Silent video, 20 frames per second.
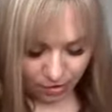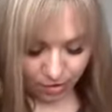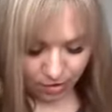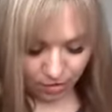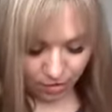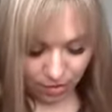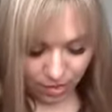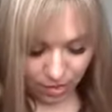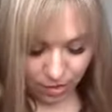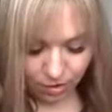
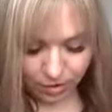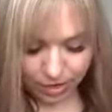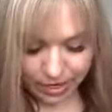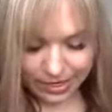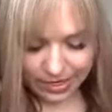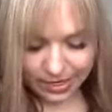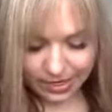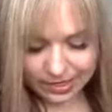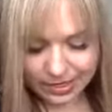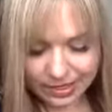What other
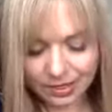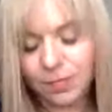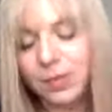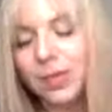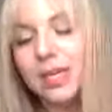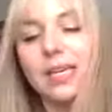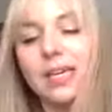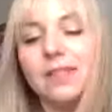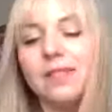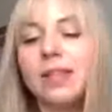ideas can
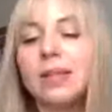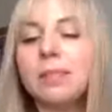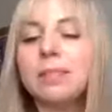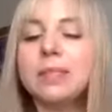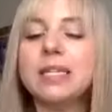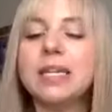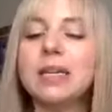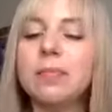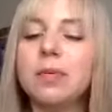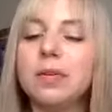we give them,
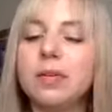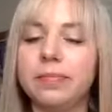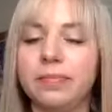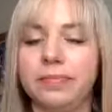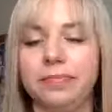Sable?